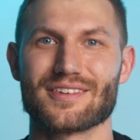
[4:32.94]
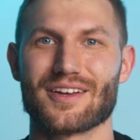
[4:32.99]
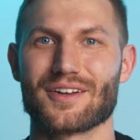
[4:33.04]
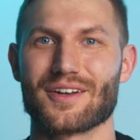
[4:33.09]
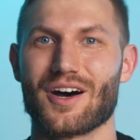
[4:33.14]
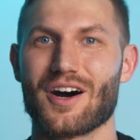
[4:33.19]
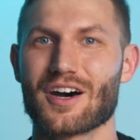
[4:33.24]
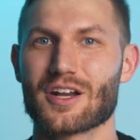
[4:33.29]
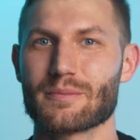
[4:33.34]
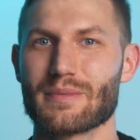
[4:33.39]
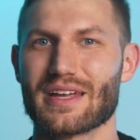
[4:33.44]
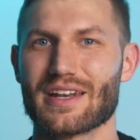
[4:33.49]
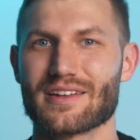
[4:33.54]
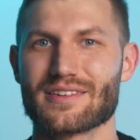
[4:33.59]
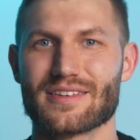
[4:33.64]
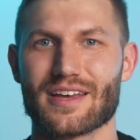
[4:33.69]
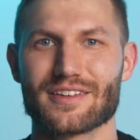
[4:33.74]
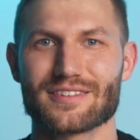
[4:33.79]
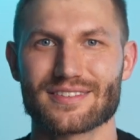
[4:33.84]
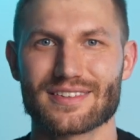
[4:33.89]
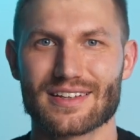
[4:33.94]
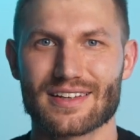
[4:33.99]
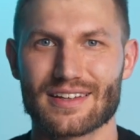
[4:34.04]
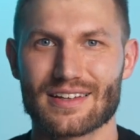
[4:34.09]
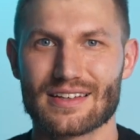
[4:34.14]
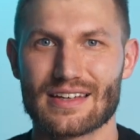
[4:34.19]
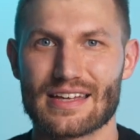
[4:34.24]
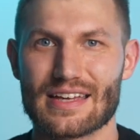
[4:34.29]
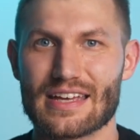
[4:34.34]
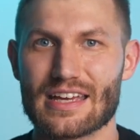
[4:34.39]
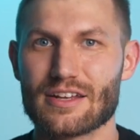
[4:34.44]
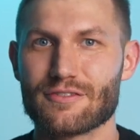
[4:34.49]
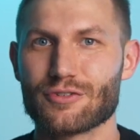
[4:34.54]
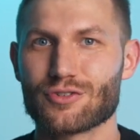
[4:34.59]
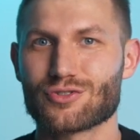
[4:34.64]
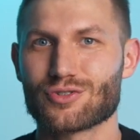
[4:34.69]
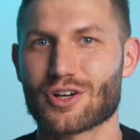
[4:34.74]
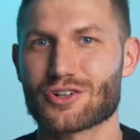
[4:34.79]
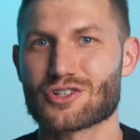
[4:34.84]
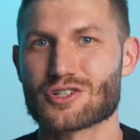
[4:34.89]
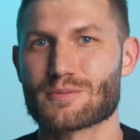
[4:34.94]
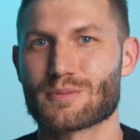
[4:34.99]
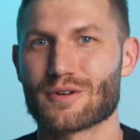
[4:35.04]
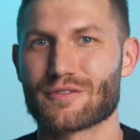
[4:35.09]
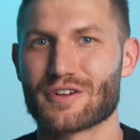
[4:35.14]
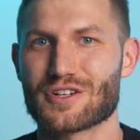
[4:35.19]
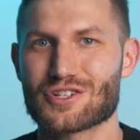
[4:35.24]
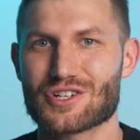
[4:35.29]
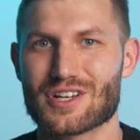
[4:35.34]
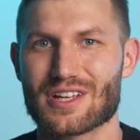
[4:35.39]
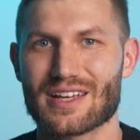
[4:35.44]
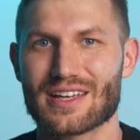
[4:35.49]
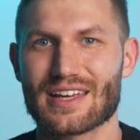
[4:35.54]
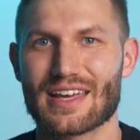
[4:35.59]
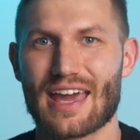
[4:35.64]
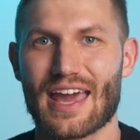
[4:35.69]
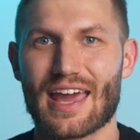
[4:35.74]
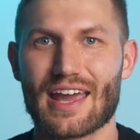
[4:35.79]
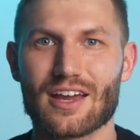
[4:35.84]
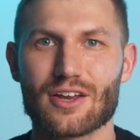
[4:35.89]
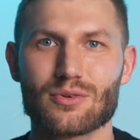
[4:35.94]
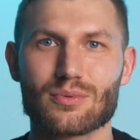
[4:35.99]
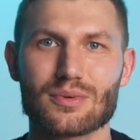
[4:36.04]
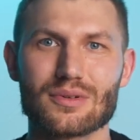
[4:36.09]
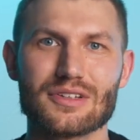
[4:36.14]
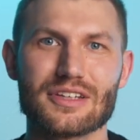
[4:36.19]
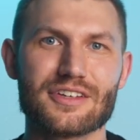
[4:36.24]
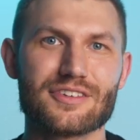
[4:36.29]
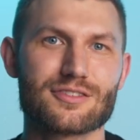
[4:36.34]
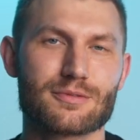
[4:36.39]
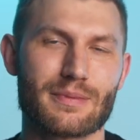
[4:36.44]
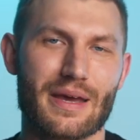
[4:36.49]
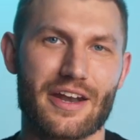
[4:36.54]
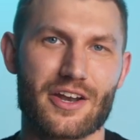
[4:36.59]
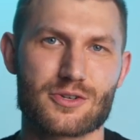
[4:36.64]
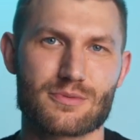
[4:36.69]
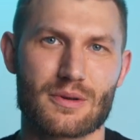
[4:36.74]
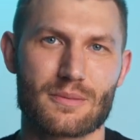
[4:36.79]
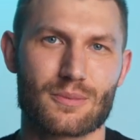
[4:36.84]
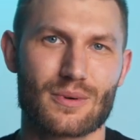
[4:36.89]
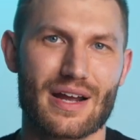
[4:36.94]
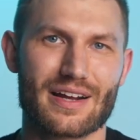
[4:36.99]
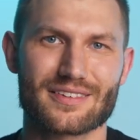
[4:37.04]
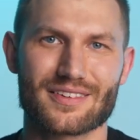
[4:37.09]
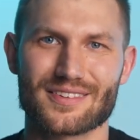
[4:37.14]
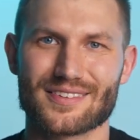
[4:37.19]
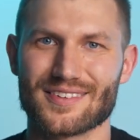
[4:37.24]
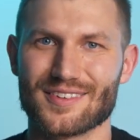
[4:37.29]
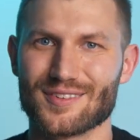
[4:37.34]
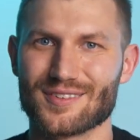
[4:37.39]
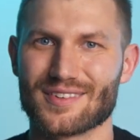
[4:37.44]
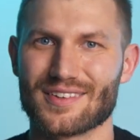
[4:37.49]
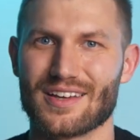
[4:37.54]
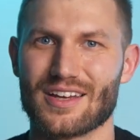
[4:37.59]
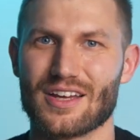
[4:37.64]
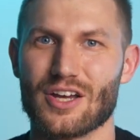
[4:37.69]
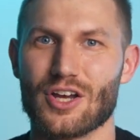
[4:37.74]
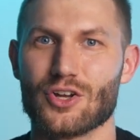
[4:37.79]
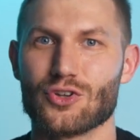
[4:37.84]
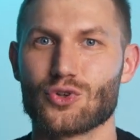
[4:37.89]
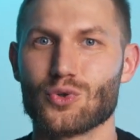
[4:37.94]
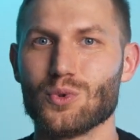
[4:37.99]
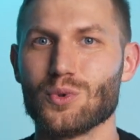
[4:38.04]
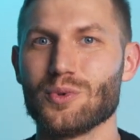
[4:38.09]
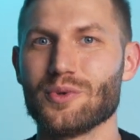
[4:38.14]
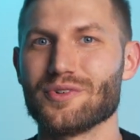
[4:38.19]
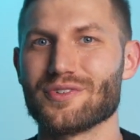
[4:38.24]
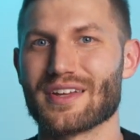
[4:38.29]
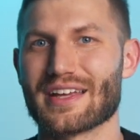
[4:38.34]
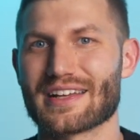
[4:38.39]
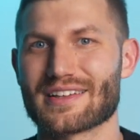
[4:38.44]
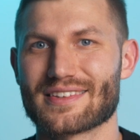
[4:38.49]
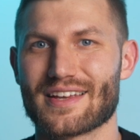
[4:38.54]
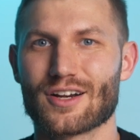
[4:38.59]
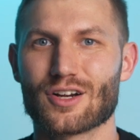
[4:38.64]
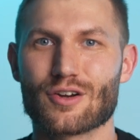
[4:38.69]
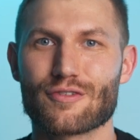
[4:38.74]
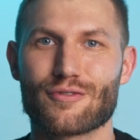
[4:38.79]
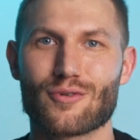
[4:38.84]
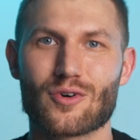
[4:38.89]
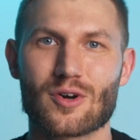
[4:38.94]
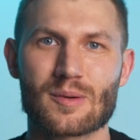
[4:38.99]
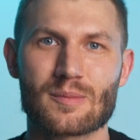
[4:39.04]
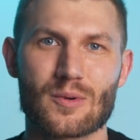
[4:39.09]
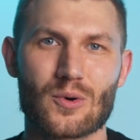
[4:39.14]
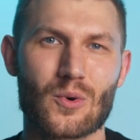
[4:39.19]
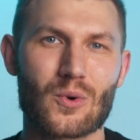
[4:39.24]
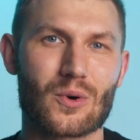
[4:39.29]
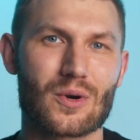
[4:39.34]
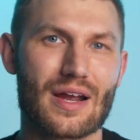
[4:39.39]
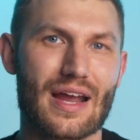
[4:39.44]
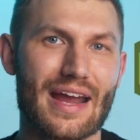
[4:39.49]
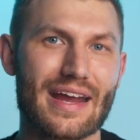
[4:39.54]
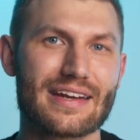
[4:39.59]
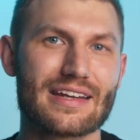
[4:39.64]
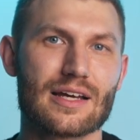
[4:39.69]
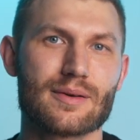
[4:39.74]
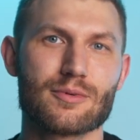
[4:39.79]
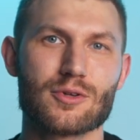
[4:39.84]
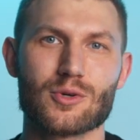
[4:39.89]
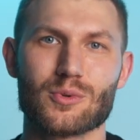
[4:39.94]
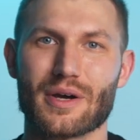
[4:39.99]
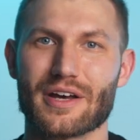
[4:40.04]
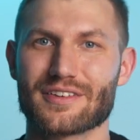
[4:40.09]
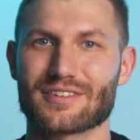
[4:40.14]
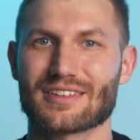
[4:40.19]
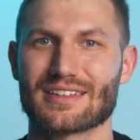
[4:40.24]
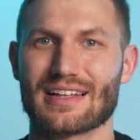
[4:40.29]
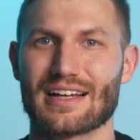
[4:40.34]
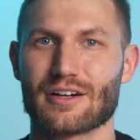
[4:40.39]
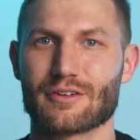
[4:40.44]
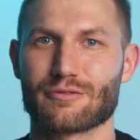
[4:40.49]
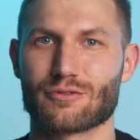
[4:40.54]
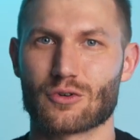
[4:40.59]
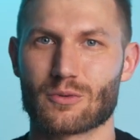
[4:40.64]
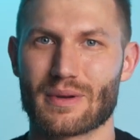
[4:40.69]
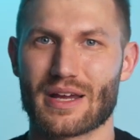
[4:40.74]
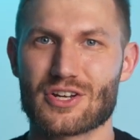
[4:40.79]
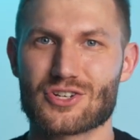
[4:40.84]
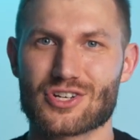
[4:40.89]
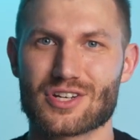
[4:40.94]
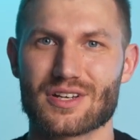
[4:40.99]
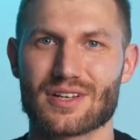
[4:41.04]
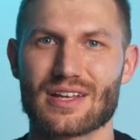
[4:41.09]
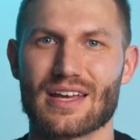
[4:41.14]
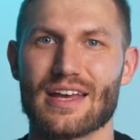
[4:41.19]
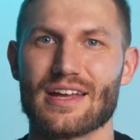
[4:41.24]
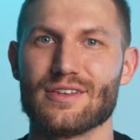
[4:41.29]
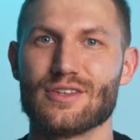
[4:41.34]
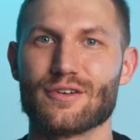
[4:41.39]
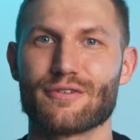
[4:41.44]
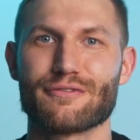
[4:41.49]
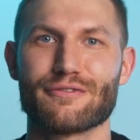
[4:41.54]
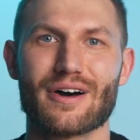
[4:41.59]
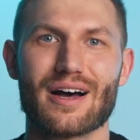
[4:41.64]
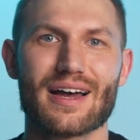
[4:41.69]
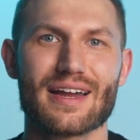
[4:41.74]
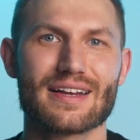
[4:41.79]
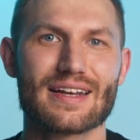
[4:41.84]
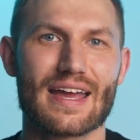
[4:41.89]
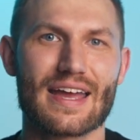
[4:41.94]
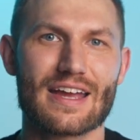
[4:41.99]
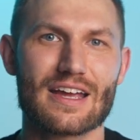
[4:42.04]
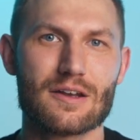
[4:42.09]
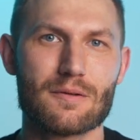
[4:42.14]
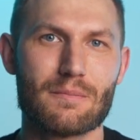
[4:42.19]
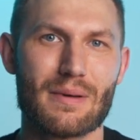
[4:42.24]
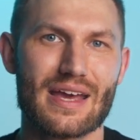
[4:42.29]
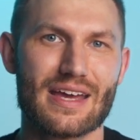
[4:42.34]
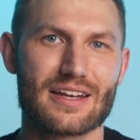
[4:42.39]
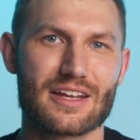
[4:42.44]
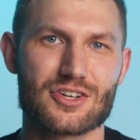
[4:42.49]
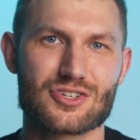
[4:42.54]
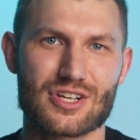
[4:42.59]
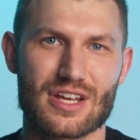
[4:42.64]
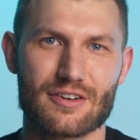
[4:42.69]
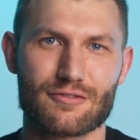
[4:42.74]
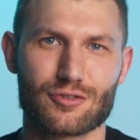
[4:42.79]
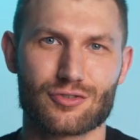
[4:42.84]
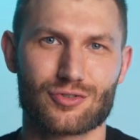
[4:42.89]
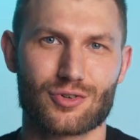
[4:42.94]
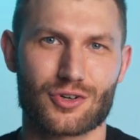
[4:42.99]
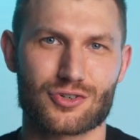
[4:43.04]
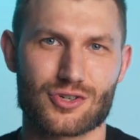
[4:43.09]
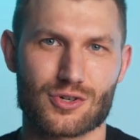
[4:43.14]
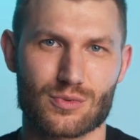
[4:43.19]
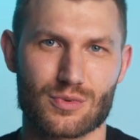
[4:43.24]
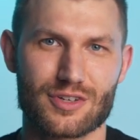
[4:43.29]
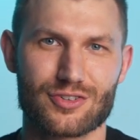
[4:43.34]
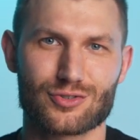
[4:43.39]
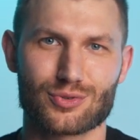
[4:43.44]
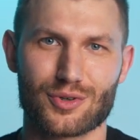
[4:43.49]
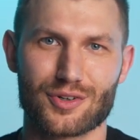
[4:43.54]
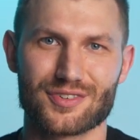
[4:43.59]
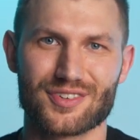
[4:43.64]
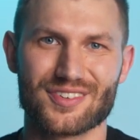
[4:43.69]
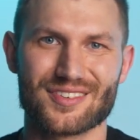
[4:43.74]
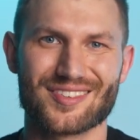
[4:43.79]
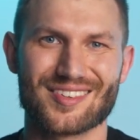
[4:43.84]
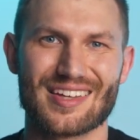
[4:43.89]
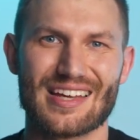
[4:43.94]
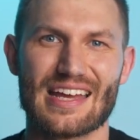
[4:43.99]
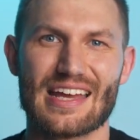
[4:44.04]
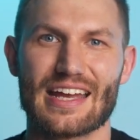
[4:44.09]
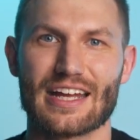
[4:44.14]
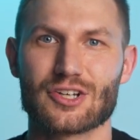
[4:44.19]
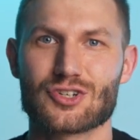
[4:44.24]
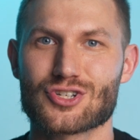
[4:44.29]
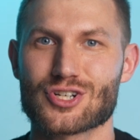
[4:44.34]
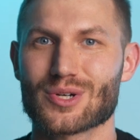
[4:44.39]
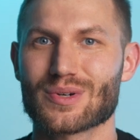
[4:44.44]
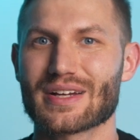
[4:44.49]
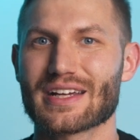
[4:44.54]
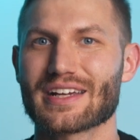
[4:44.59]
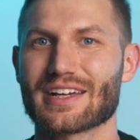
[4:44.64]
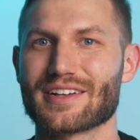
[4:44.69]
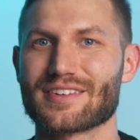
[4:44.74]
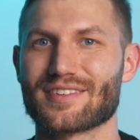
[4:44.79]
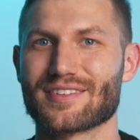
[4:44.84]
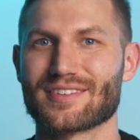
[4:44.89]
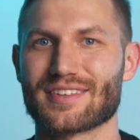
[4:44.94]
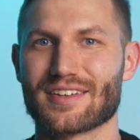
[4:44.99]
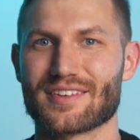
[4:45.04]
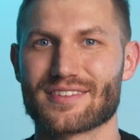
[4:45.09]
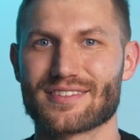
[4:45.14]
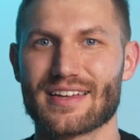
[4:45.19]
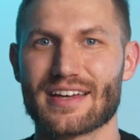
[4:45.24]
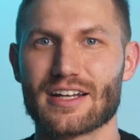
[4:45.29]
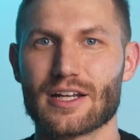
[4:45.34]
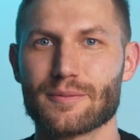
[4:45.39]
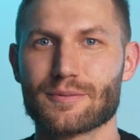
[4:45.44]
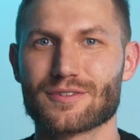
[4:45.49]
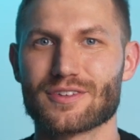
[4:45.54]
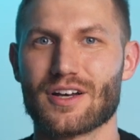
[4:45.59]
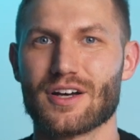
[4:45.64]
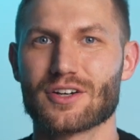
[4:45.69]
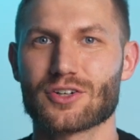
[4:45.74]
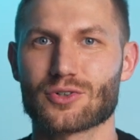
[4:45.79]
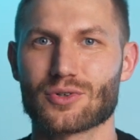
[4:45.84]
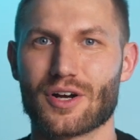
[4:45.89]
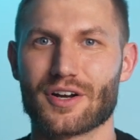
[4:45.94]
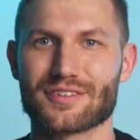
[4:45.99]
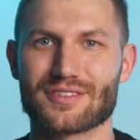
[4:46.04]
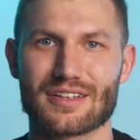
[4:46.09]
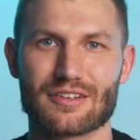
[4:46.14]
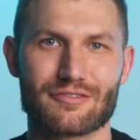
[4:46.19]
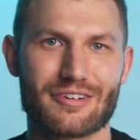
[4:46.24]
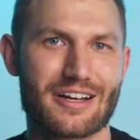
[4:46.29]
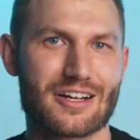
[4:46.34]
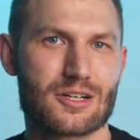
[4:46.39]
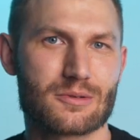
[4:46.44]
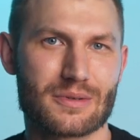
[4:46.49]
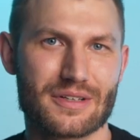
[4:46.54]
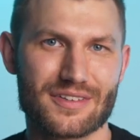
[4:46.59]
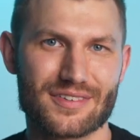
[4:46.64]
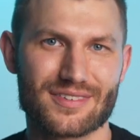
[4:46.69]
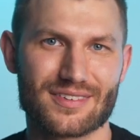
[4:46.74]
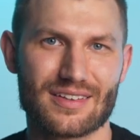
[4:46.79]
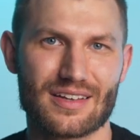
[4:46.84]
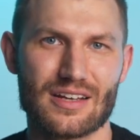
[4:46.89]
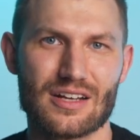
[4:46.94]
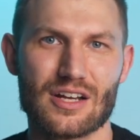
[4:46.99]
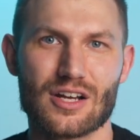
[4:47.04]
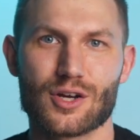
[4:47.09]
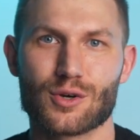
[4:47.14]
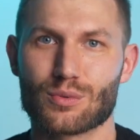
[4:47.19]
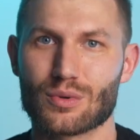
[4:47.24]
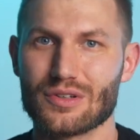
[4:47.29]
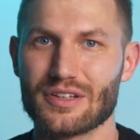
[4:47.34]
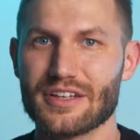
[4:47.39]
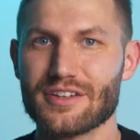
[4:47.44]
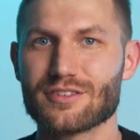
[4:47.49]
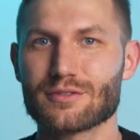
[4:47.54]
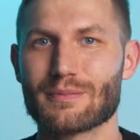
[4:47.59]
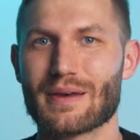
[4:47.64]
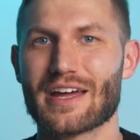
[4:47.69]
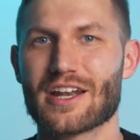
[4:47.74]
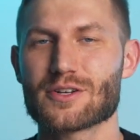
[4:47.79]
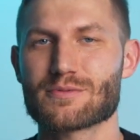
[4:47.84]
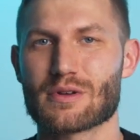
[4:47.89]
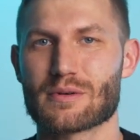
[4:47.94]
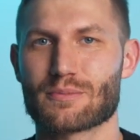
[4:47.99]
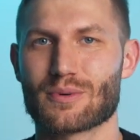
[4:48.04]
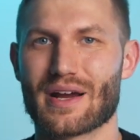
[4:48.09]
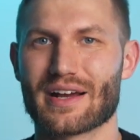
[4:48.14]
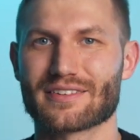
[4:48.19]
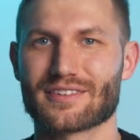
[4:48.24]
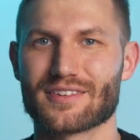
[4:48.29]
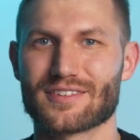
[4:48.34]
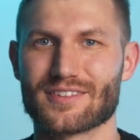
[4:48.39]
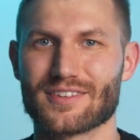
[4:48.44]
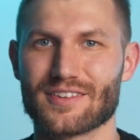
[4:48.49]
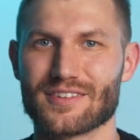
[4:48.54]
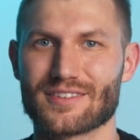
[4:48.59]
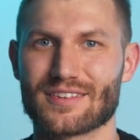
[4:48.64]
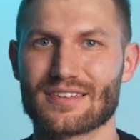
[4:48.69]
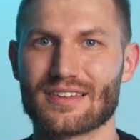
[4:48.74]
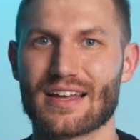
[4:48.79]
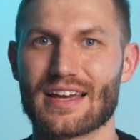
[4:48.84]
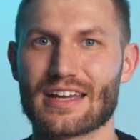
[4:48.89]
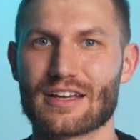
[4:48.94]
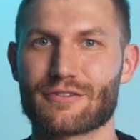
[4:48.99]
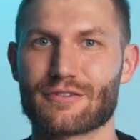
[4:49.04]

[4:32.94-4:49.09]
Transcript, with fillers: on automated testing, infrastructure provisioning, and release management practices. Tools like Terraform or AWS CloudFormation define and manage infrastructure resources, ensuring consistent setups across environments. Release management practices like